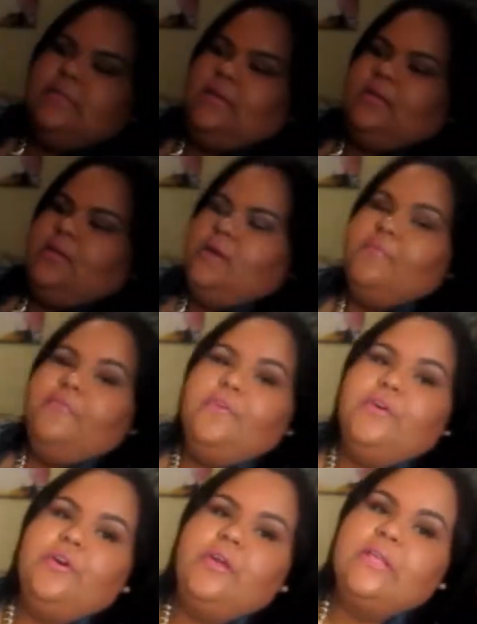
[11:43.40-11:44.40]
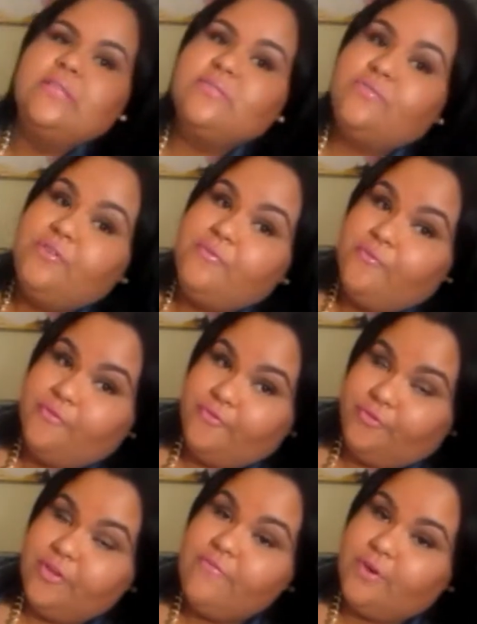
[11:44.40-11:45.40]
and the comforter is re
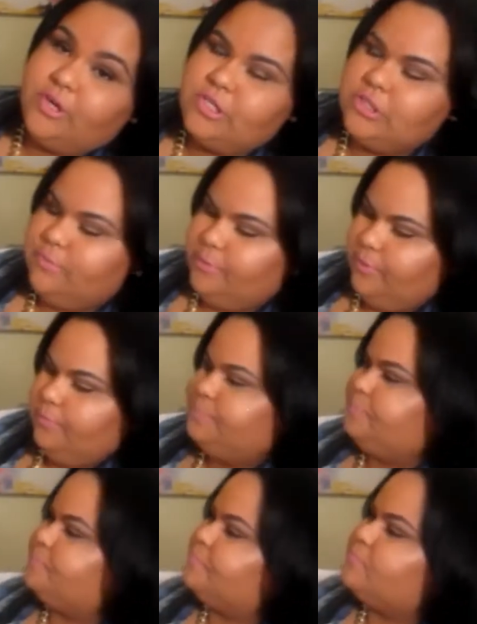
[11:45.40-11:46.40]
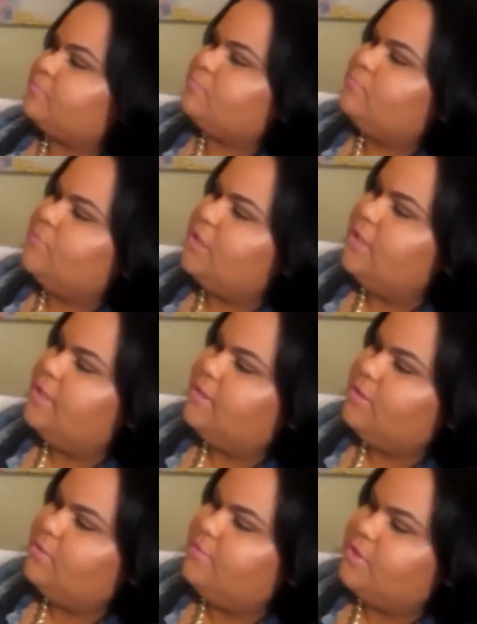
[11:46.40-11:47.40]
reversible and
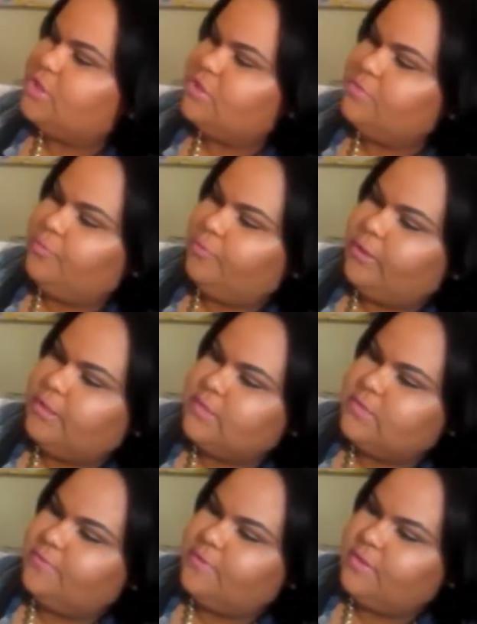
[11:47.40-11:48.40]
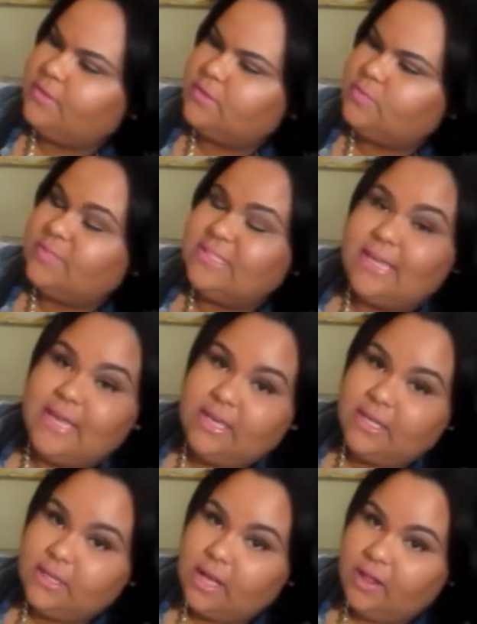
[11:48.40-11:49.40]
the original price for this was
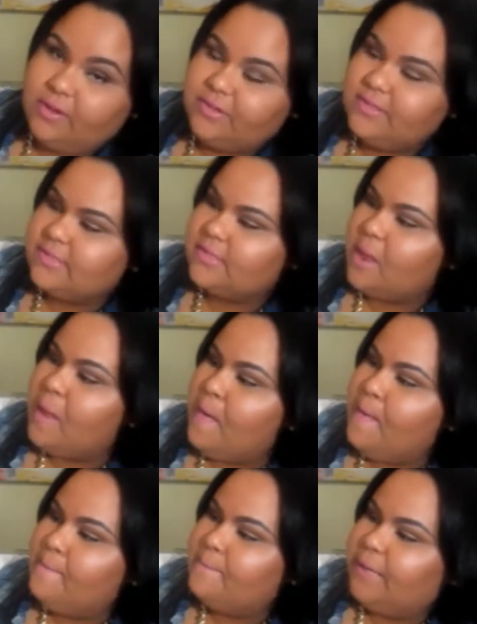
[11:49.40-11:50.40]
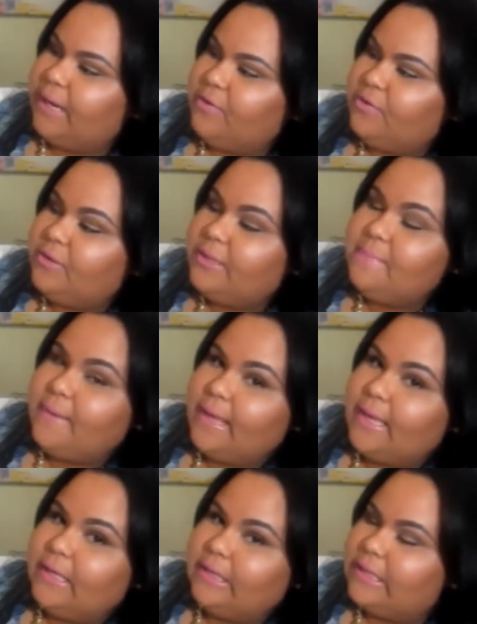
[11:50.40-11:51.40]
$80, but I only
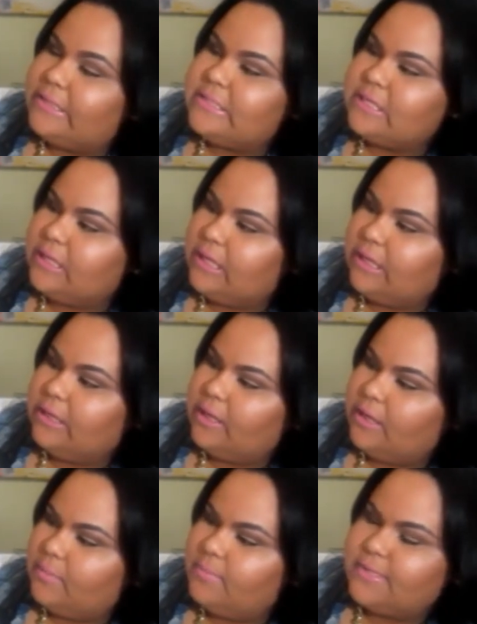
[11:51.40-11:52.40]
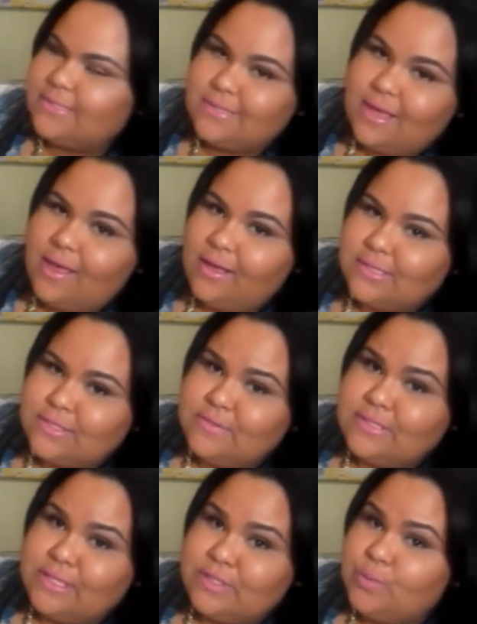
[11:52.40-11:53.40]
paid $19.99 plus taxes,
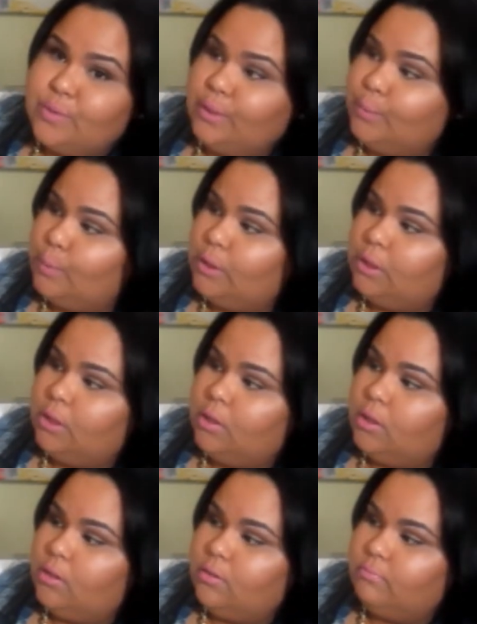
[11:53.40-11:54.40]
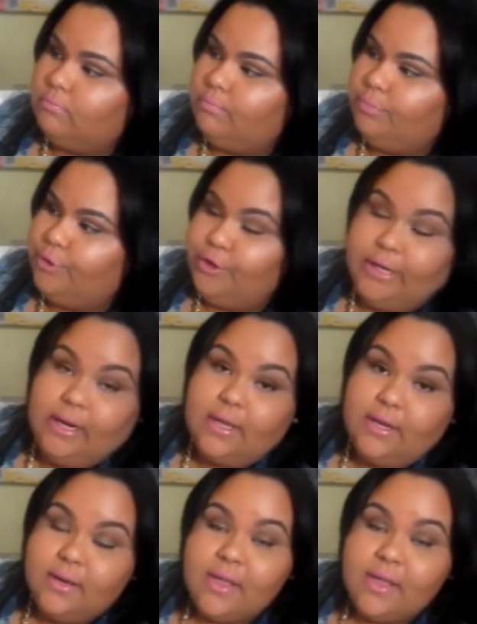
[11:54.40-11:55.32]
like $21.39.